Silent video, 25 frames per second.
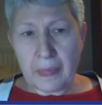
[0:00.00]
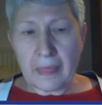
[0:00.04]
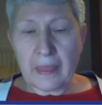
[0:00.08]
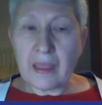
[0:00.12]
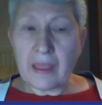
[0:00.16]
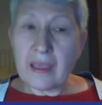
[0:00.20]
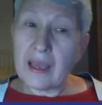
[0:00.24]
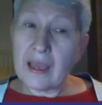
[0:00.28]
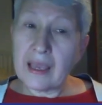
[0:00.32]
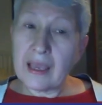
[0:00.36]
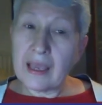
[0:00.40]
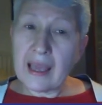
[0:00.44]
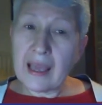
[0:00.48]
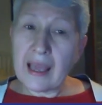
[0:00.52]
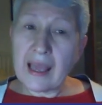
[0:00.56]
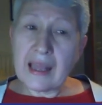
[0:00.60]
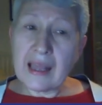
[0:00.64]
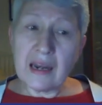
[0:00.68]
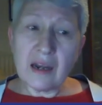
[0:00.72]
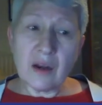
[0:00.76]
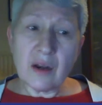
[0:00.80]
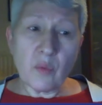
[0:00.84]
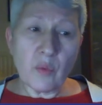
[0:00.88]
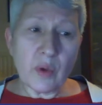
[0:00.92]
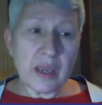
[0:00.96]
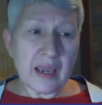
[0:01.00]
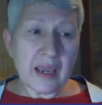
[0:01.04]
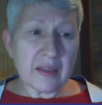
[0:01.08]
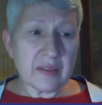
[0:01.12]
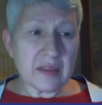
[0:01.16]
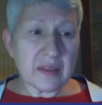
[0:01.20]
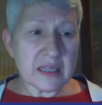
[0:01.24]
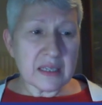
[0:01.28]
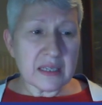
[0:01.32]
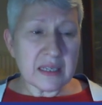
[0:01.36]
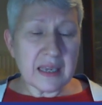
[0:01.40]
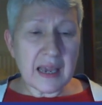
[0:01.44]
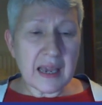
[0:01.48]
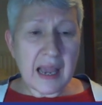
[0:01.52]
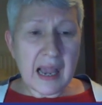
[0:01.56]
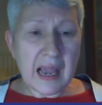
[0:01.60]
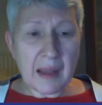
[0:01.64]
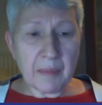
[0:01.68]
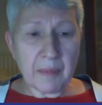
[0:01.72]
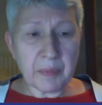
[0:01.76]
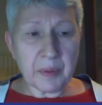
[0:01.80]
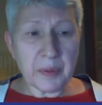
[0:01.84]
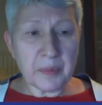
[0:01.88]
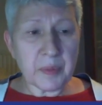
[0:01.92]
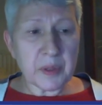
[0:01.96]
Again, we get this gap
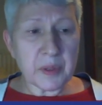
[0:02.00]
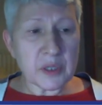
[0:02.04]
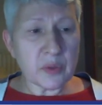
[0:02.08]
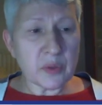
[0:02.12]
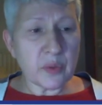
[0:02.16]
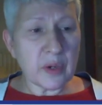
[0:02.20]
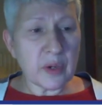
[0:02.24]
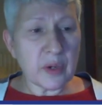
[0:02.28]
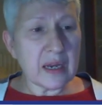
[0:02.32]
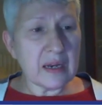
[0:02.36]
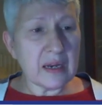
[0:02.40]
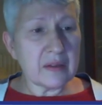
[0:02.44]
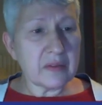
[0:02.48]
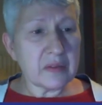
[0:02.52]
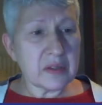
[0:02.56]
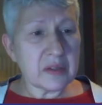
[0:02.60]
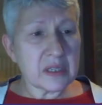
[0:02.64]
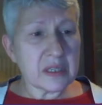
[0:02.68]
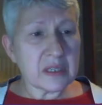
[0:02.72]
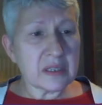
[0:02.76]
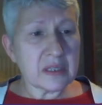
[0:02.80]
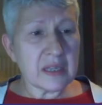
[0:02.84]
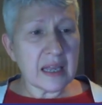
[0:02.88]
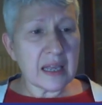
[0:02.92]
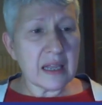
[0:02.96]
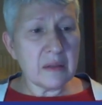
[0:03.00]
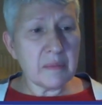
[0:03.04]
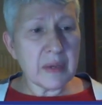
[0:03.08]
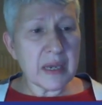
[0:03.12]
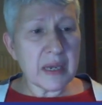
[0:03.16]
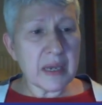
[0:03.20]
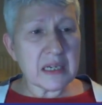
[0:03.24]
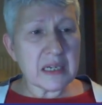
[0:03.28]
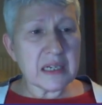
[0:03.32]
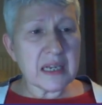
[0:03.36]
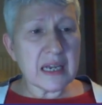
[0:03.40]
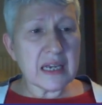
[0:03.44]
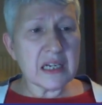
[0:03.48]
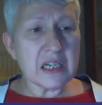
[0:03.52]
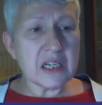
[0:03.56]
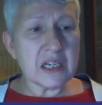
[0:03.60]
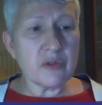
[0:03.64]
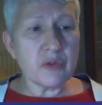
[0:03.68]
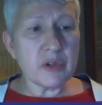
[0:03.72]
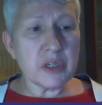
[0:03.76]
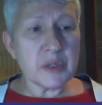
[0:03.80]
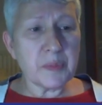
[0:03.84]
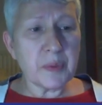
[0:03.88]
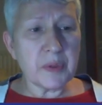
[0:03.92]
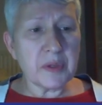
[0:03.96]
between the cell-mediated
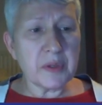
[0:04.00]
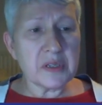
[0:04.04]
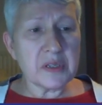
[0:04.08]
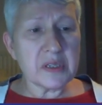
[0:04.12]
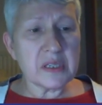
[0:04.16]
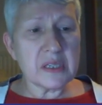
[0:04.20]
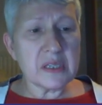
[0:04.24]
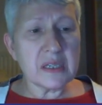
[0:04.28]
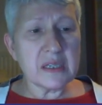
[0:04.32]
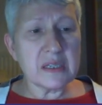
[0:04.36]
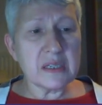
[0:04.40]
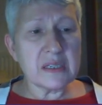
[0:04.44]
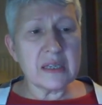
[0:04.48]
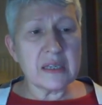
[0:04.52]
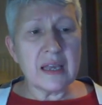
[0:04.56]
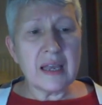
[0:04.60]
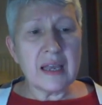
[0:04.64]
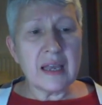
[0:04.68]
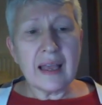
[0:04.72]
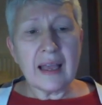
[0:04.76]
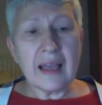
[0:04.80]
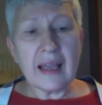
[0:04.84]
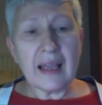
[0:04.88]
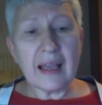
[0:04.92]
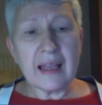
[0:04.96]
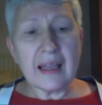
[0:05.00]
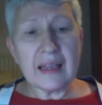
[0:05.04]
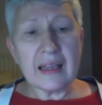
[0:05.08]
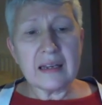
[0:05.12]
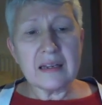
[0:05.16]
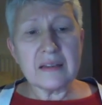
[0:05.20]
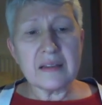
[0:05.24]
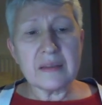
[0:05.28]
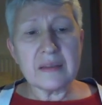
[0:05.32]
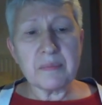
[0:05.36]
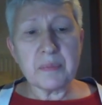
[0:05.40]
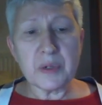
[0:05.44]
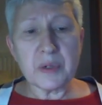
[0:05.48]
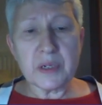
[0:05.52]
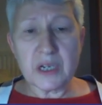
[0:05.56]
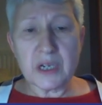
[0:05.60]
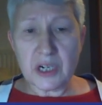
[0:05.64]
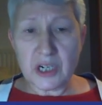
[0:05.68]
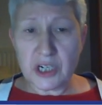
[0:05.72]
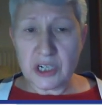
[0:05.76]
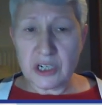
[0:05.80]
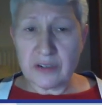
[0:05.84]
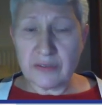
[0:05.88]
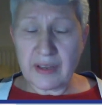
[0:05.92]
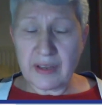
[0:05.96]
responses and the
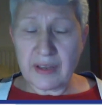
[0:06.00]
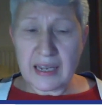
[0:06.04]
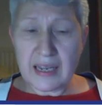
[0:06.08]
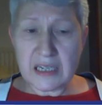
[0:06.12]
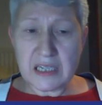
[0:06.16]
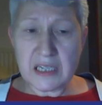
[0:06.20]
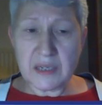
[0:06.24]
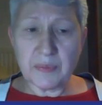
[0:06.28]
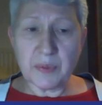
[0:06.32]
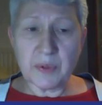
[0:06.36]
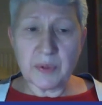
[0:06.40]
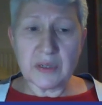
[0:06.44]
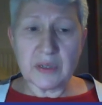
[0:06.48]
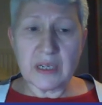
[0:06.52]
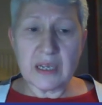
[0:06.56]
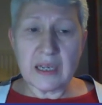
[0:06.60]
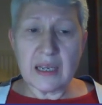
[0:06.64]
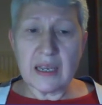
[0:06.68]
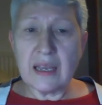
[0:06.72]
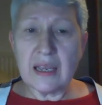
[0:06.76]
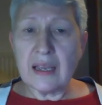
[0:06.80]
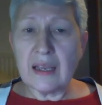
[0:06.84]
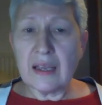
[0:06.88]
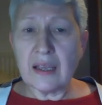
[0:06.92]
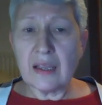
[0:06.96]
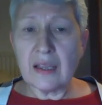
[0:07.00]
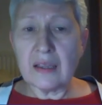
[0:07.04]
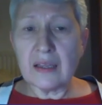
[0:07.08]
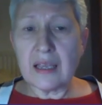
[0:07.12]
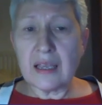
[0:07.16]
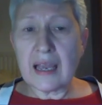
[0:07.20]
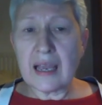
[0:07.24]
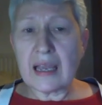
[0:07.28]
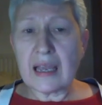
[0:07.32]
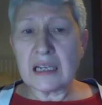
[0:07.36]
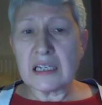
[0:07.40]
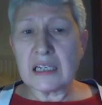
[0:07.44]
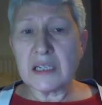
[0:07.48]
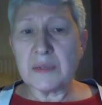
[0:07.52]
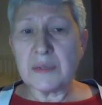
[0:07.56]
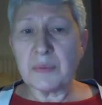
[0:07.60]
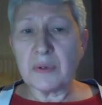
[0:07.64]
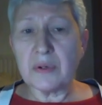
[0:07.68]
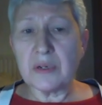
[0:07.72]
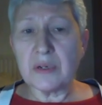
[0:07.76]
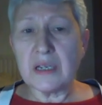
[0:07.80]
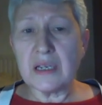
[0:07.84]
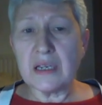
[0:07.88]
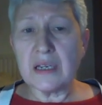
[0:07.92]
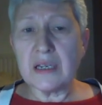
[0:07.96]
production of antibody, and the
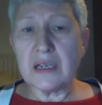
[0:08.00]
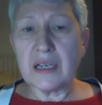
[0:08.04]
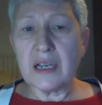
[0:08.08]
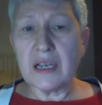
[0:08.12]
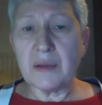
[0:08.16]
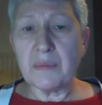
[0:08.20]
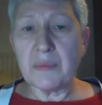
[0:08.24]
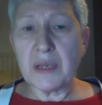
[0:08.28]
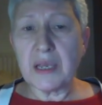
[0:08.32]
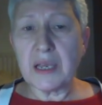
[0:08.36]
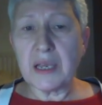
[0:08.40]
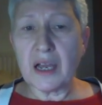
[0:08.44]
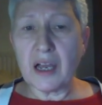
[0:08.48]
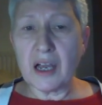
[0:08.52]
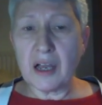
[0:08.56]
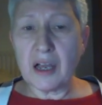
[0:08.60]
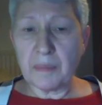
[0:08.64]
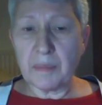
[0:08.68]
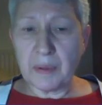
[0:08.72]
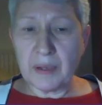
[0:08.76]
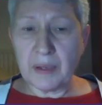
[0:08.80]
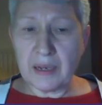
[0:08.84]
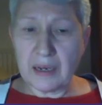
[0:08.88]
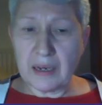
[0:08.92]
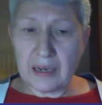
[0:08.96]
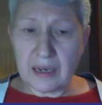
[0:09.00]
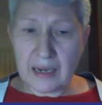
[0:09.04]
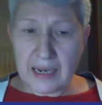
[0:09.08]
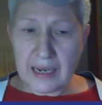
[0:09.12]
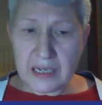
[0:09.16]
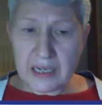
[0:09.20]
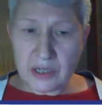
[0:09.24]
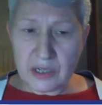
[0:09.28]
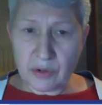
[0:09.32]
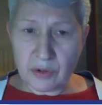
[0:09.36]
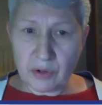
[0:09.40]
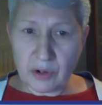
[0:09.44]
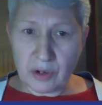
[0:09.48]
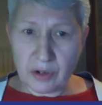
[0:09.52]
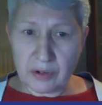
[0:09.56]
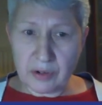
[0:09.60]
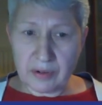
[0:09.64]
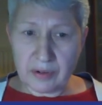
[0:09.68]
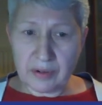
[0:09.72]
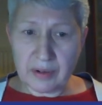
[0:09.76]
antibody coming up later on.